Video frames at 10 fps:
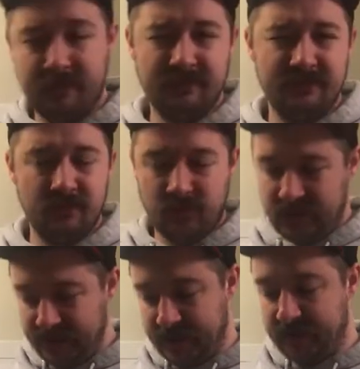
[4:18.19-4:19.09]
without
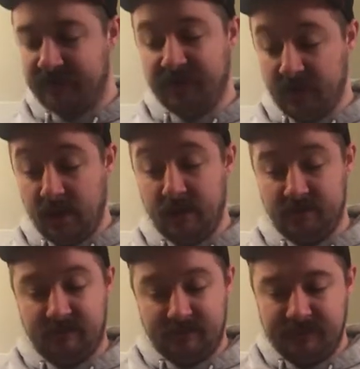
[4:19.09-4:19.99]
really
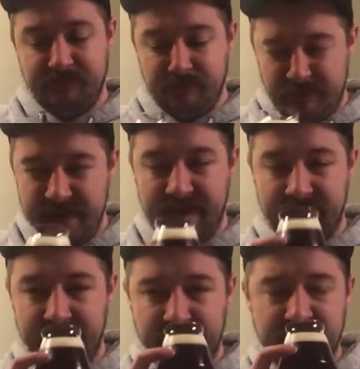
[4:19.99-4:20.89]
full on
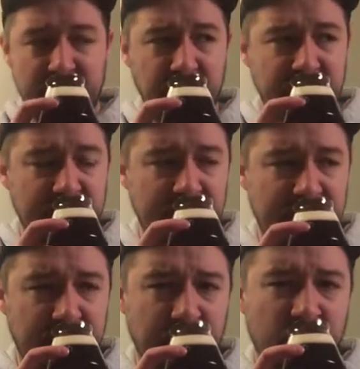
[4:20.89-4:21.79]
being those
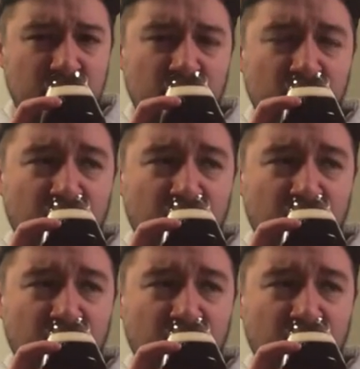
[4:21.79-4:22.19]
notes. I've